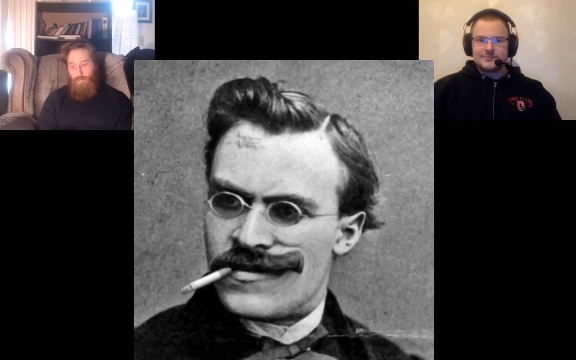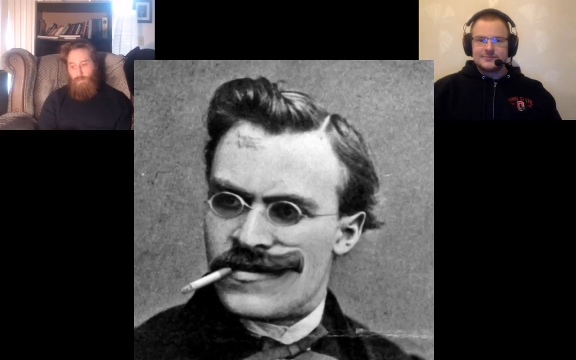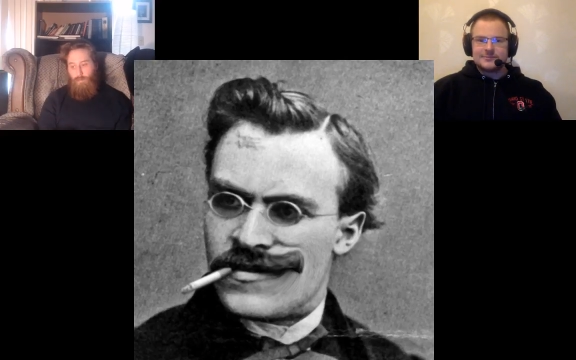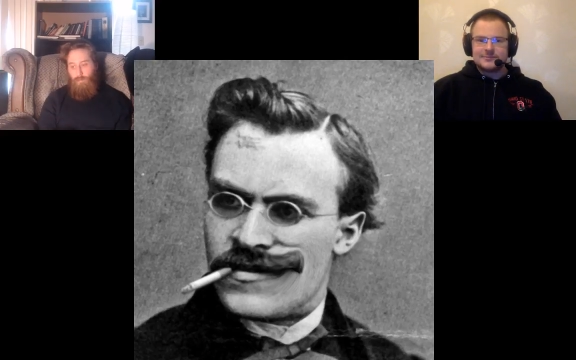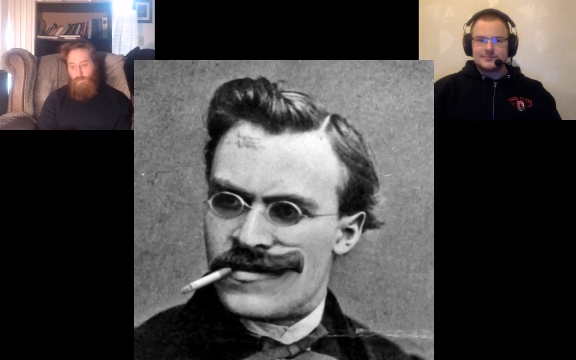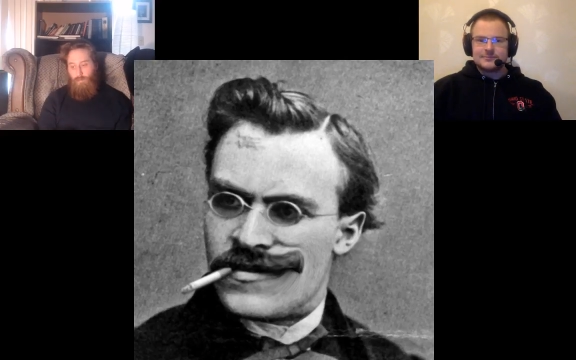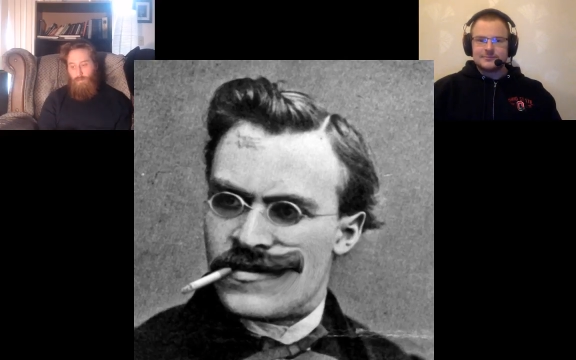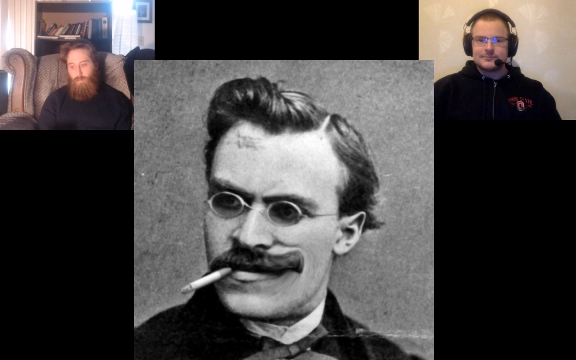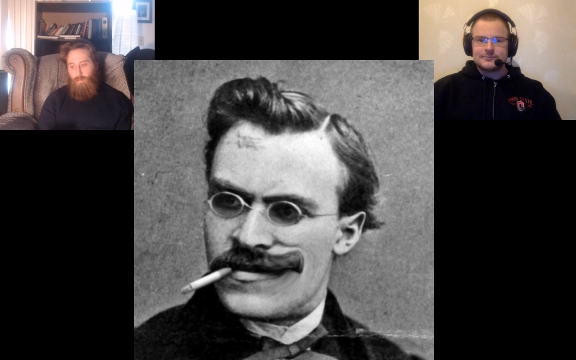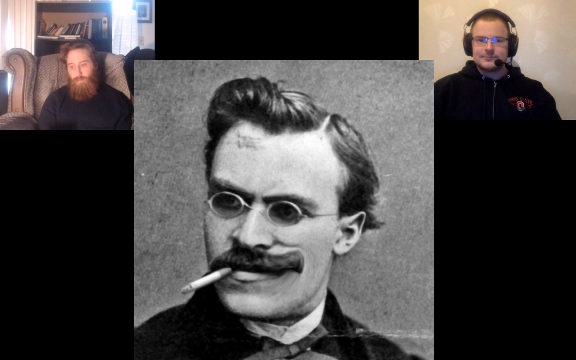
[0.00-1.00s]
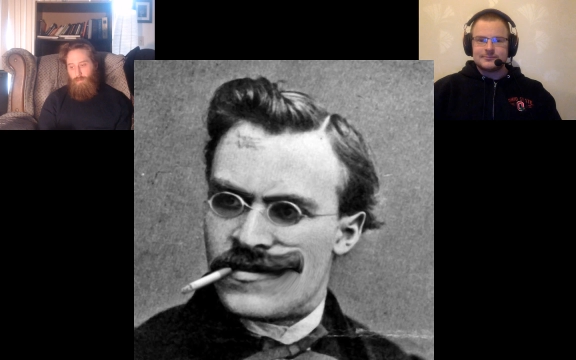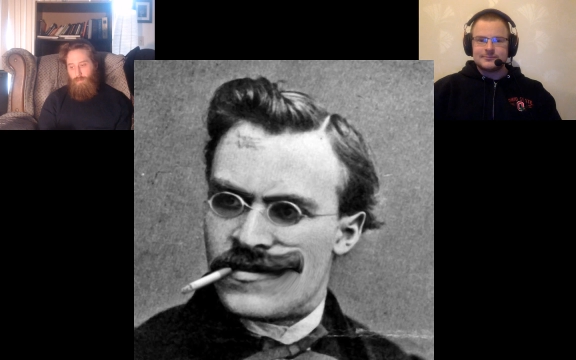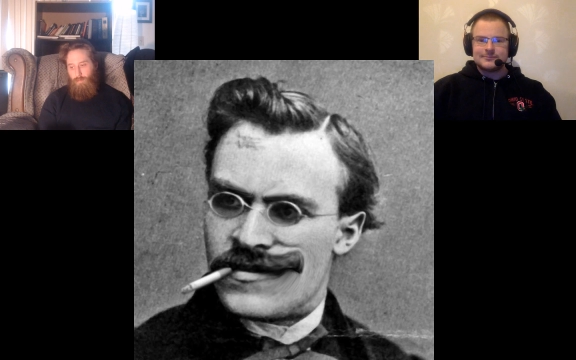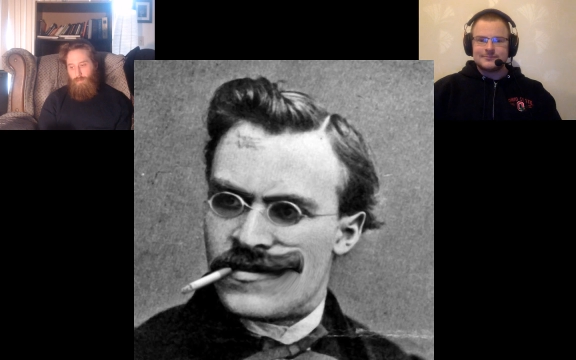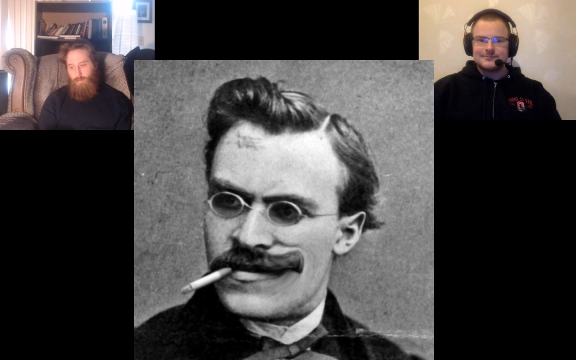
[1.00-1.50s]

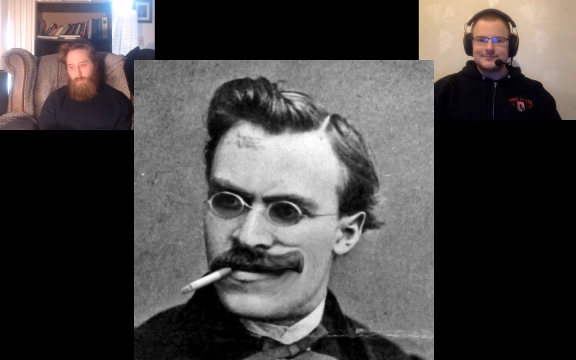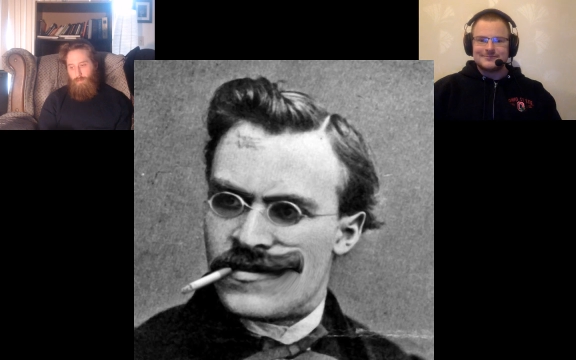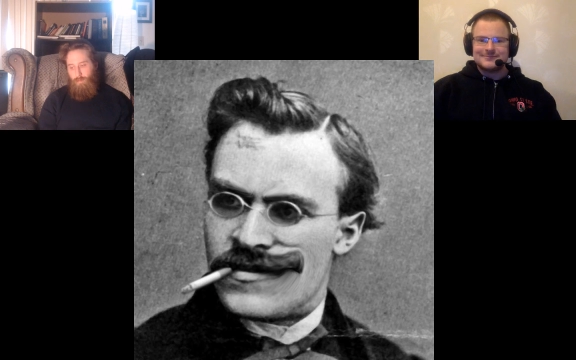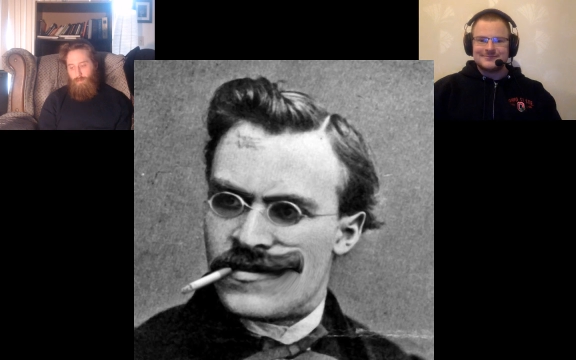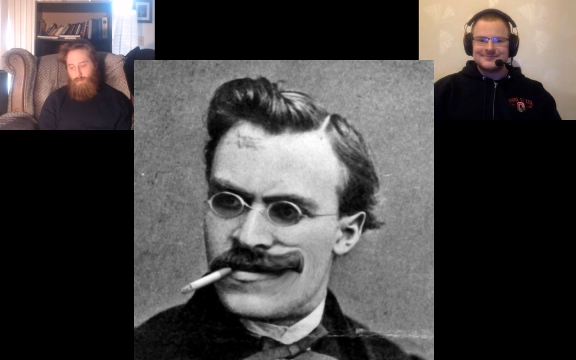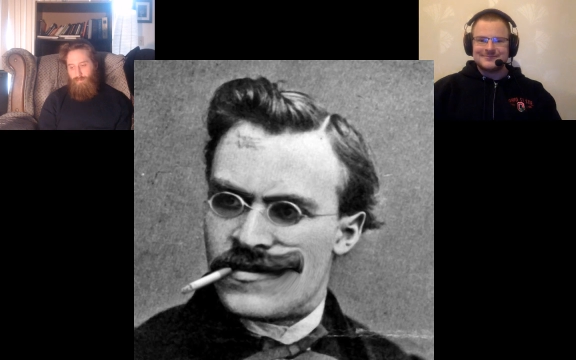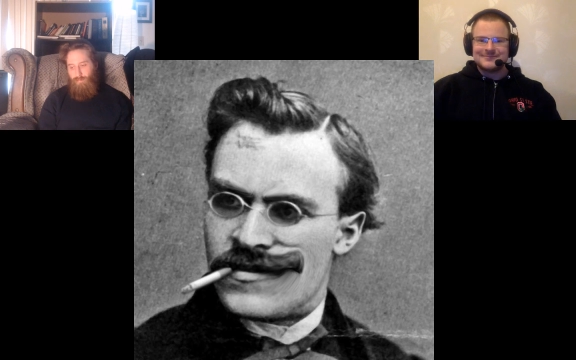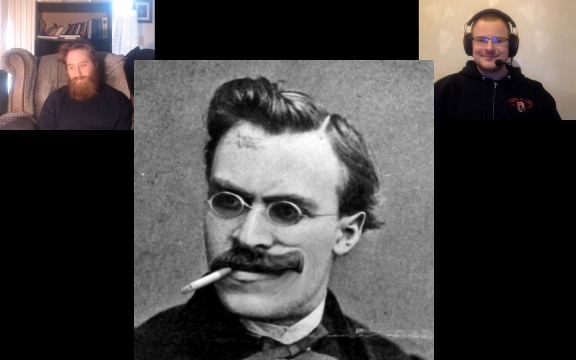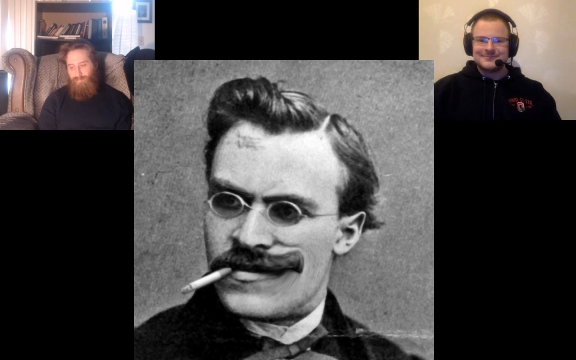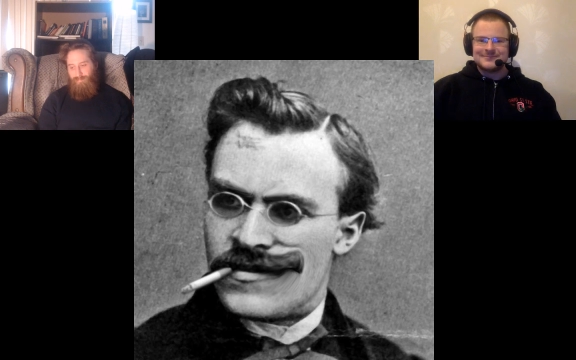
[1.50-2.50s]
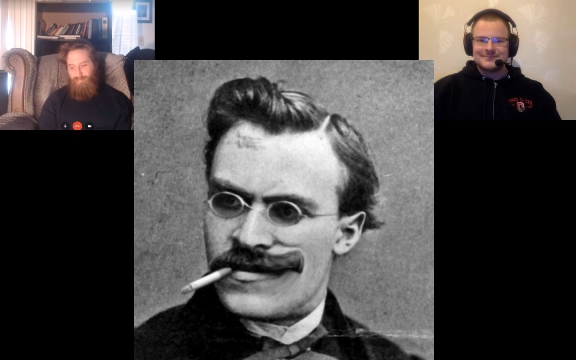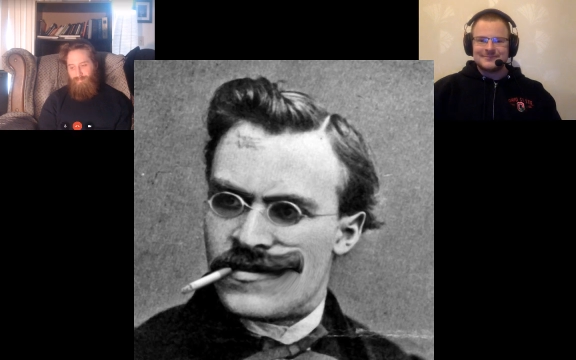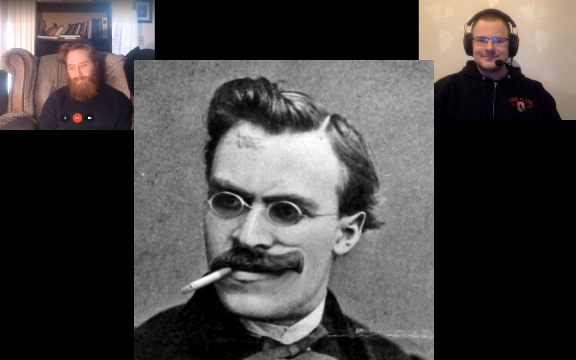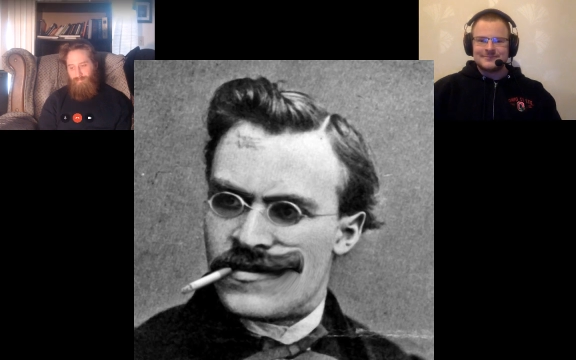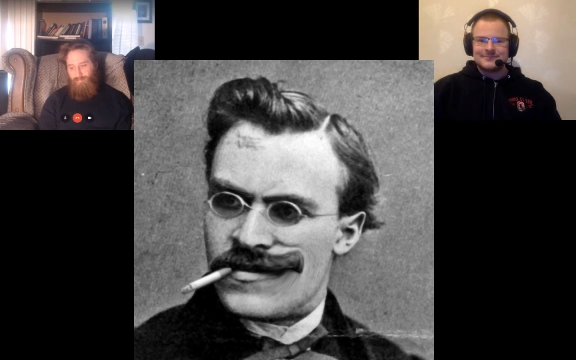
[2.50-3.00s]
[no speech]